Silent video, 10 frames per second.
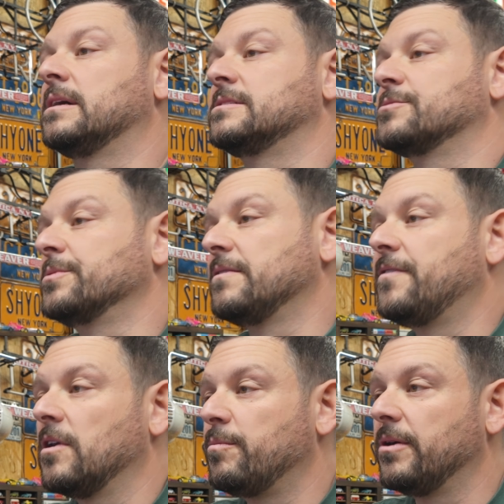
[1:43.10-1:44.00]
is this real
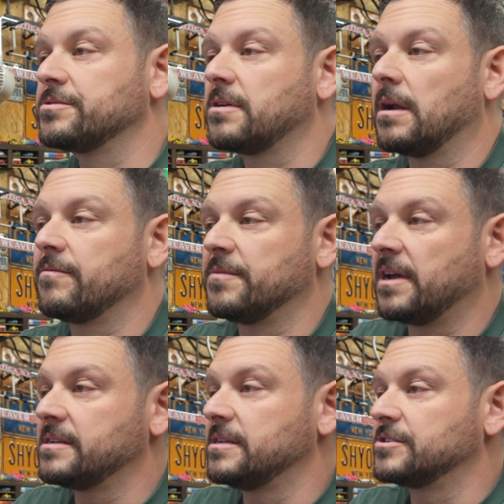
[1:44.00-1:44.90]
photo postcard from the
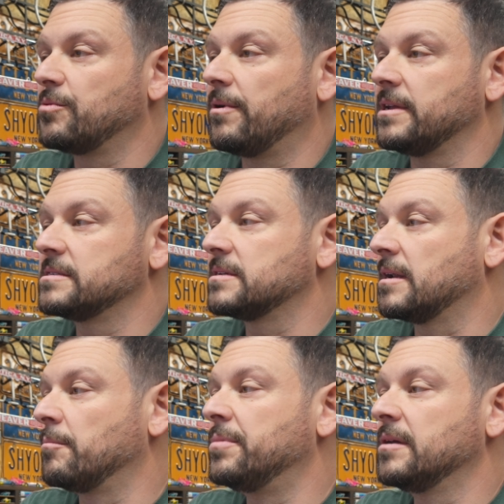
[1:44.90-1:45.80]
1920s
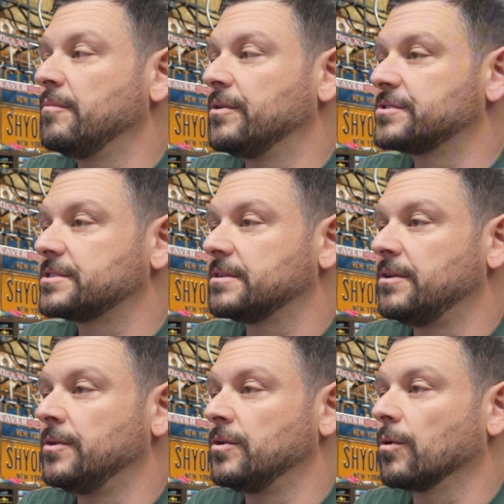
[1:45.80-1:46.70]
out of Big Moose,
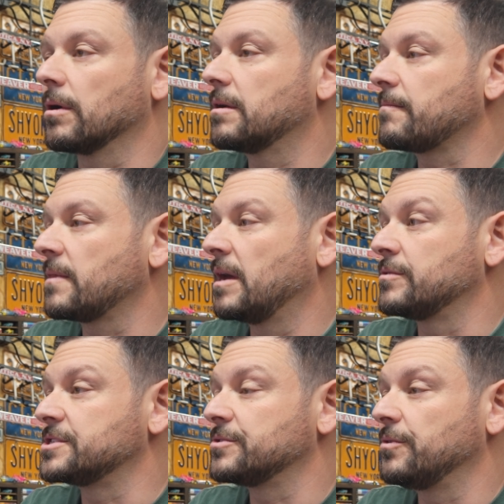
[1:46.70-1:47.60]
New York.
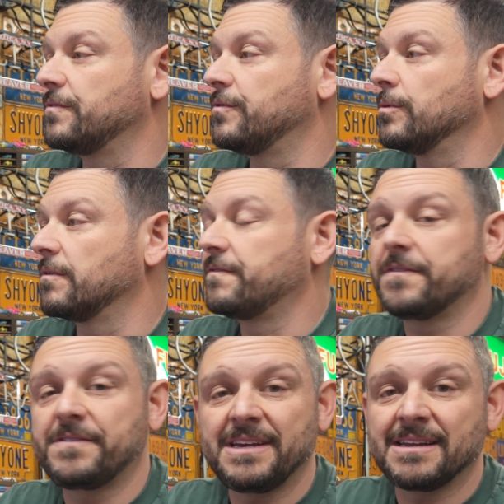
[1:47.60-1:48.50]
That one sold for
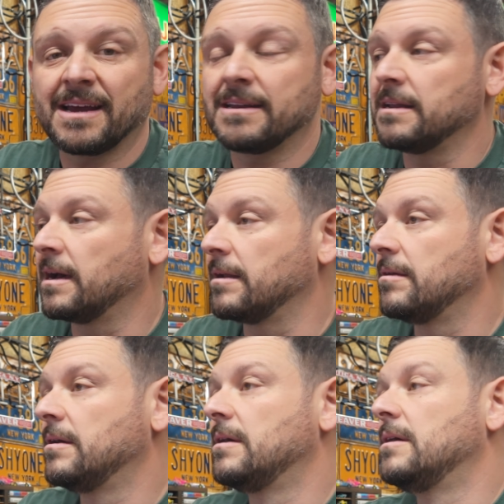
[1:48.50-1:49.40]
$15.99
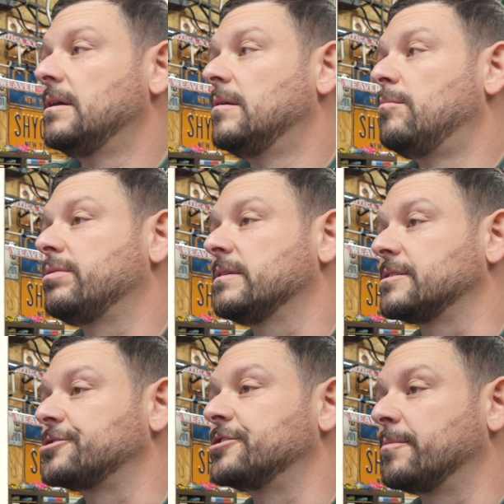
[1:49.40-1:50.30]

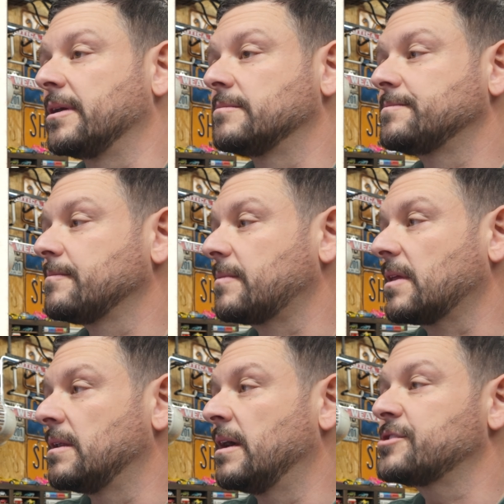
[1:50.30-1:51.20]
plus shipping.
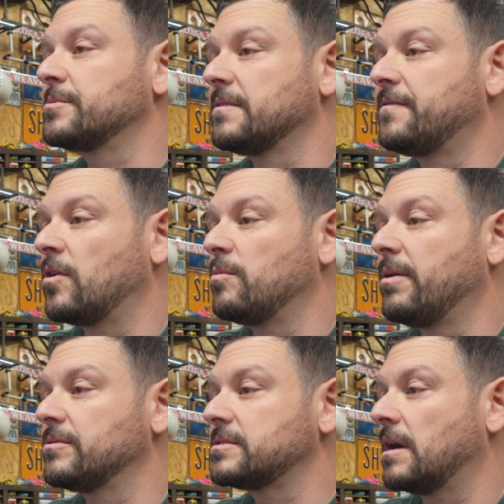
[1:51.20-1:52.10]
Next real photo
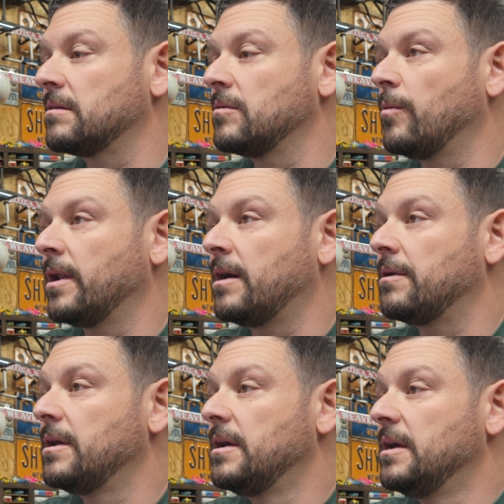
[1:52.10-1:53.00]
postcard that went
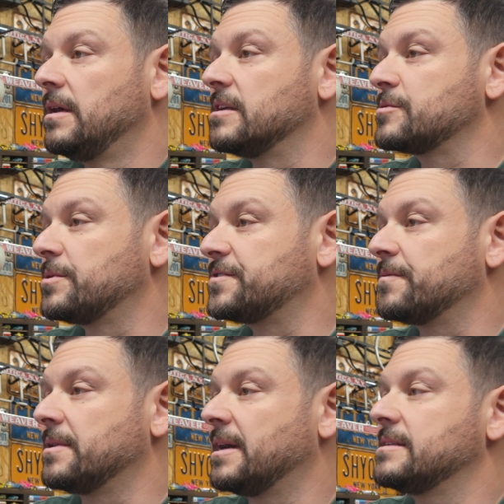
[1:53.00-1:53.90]
out, this one's
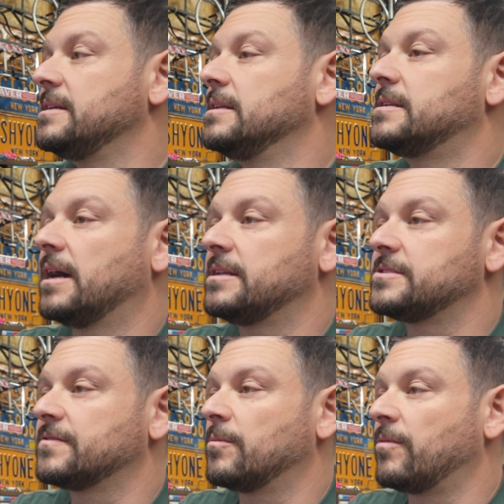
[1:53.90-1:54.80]
from the
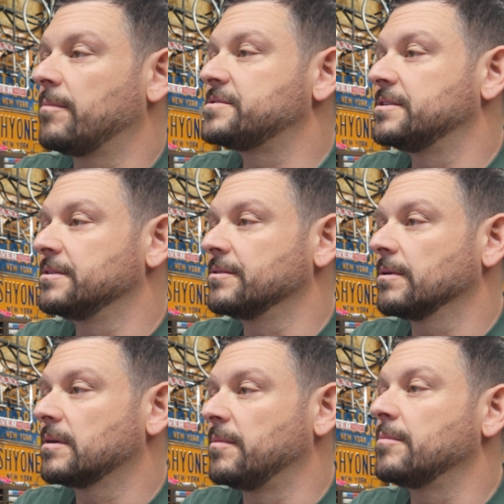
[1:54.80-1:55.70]
1910s from Remsen, New
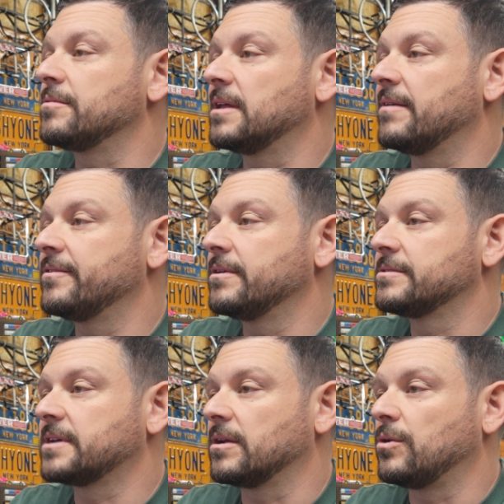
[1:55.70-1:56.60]
York, Maple Avenue.
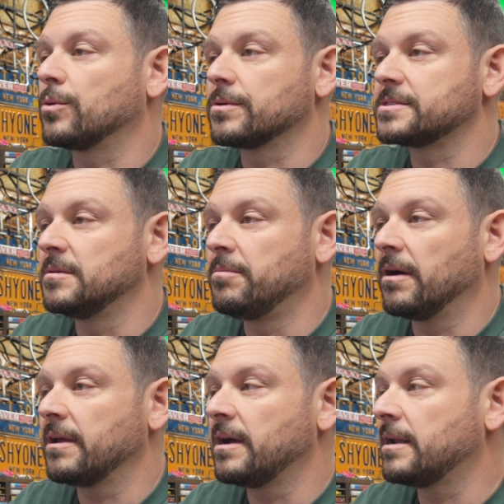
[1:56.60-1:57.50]
It's got a horse and a
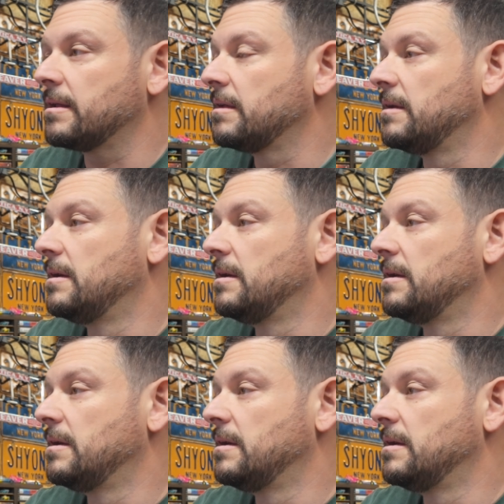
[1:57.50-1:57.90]
buggy on it.